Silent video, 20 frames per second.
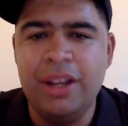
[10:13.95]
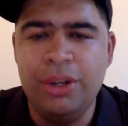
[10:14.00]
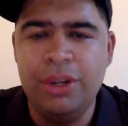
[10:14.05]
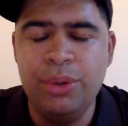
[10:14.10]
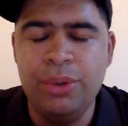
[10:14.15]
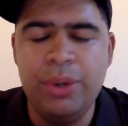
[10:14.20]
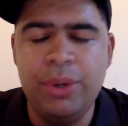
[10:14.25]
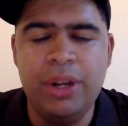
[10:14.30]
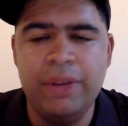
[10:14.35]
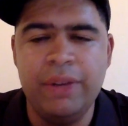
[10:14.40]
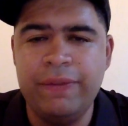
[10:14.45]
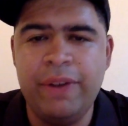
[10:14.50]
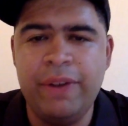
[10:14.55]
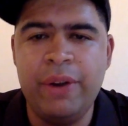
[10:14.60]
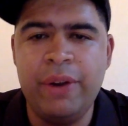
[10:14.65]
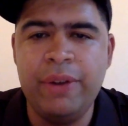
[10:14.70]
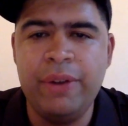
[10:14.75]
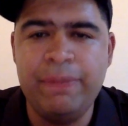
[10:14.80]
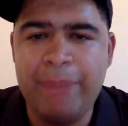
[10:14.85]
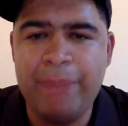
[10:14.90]
doing a
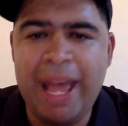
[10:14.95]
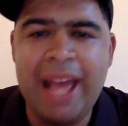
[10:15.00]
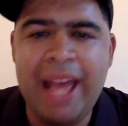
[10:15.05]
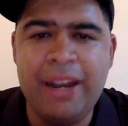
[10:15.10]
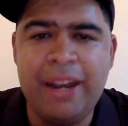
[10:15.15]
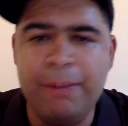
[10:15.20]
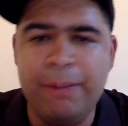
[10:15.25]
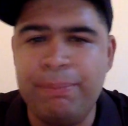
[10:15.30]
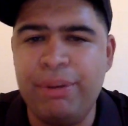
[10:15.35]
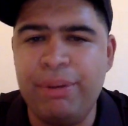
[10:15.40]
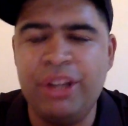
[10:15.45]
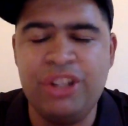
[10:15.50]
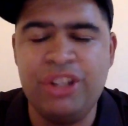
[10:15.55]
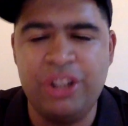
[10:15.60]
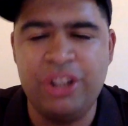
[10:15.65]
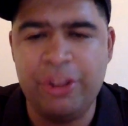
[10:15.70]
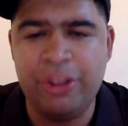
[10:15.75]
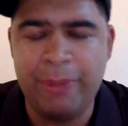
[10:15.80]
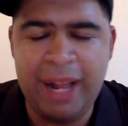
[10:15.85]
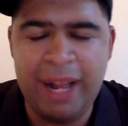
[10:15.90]
very bad
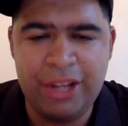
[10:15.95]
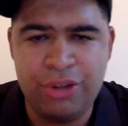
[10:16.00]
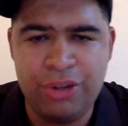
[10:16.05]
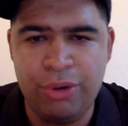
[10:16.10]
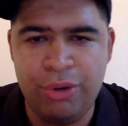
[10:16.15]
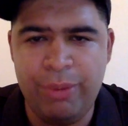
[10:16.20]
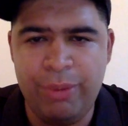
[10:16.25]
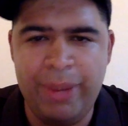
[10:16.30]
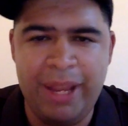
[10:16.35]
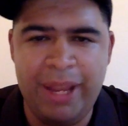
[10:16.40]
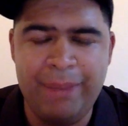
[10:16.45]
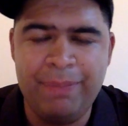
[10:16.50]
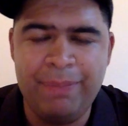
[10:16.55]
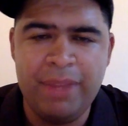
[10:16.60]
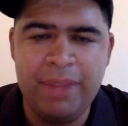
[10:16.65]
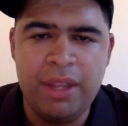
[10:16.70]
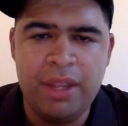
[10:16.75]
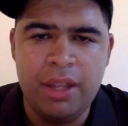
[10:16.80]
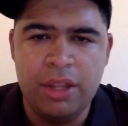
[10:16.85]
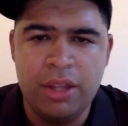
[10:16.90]
impression of the Macho Man.
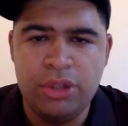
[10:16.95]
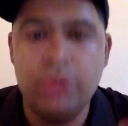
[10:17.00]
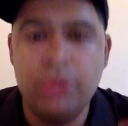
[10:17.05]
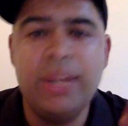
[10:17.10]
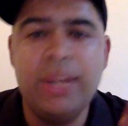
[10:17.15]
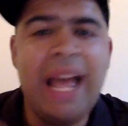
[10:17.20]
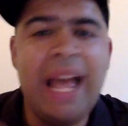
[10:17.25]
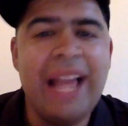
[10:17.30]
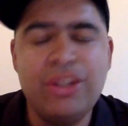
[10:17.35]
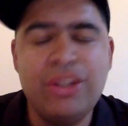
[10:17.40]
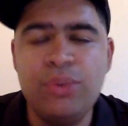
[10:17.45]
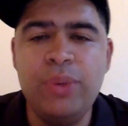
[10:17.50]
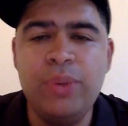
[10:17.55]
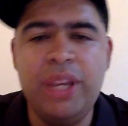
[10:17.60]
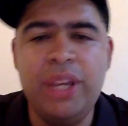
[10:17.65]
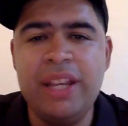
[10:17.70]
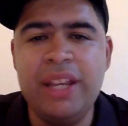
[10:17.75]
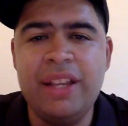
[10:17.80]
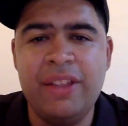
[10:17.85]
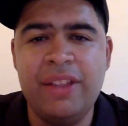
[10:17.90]
So last
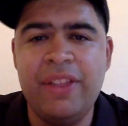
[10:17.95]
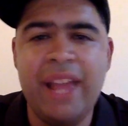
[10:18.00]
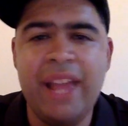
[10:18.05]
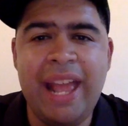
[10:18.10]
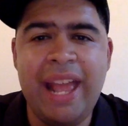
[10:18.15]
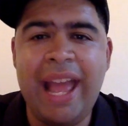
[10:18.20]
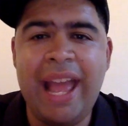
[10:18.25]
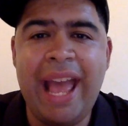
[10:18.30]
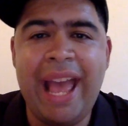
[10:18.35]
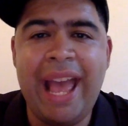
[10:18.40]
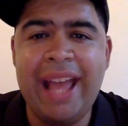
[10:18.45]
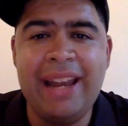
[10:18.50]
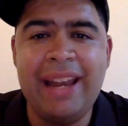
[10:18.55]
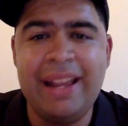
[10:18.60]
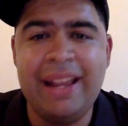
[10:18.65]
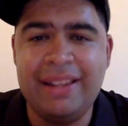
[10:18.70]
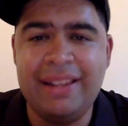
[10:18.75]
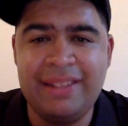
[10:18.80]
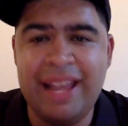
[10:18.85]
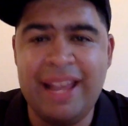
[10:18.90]
week they
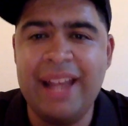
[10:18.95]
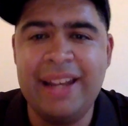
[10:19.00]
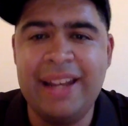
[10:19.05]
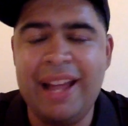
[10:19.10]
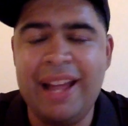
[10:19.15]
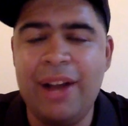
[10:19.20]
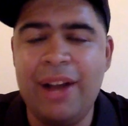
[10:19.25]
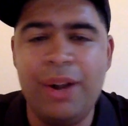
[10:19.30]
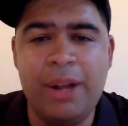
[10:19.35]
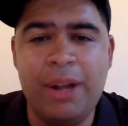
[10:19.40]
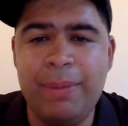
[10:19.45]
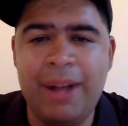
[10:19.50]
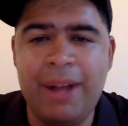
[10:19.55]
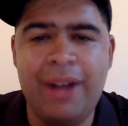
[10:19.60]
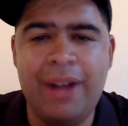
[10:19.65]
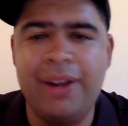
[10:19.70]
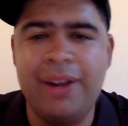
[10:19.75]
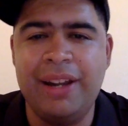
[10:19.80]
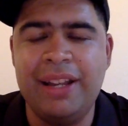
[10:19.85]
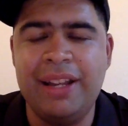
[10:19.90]
had Sandow come
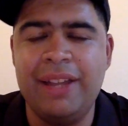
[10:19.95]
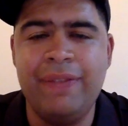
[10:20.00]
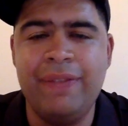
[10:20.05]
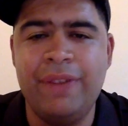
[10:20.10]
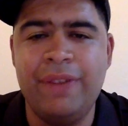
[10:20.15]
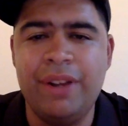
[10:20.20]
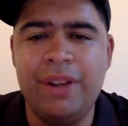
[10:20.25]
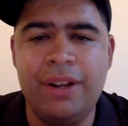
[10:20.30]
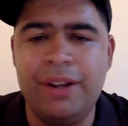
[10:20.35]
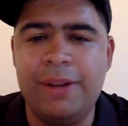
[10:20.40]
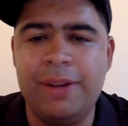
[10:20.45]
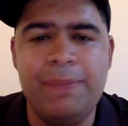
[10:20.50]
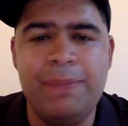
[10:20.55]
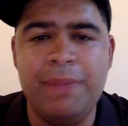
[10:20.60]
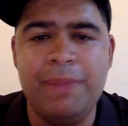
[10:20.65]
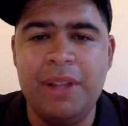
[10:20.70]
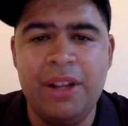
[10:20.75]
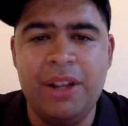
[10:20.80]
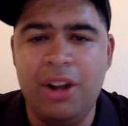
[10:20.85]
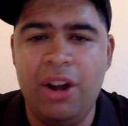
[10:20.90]
out and give a
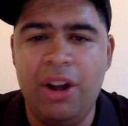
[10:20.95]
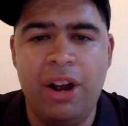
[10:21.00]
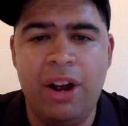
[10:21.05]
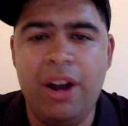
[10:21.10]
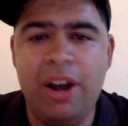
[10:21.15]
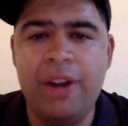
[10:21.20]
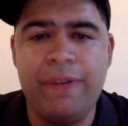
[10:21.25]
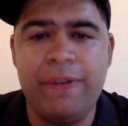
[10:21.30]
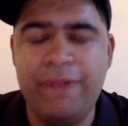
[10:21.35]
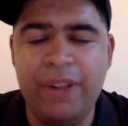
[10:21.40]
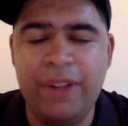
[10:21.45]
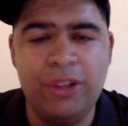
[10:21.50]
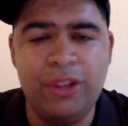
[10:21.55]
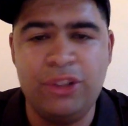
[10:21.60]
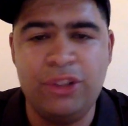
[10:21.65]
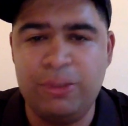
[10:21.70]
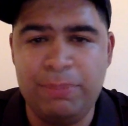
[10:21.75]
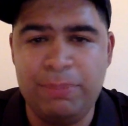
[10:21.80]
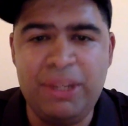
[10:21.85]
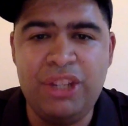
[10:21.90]

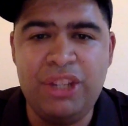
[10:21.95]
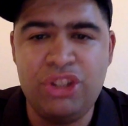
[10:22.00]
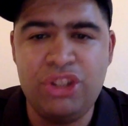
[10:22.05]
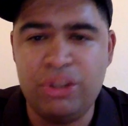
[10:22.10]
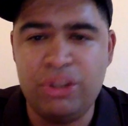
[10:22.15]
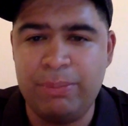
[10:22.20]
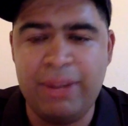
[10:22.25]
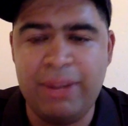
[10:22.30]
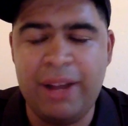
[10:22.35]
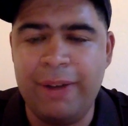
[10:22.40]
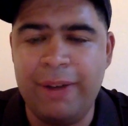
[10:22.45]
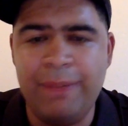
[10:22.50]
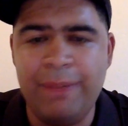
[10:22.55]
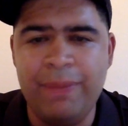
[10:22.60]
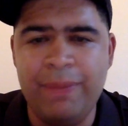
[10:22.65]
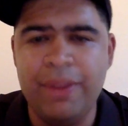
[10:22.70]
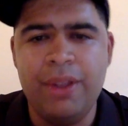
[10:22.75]
heartfelt speech about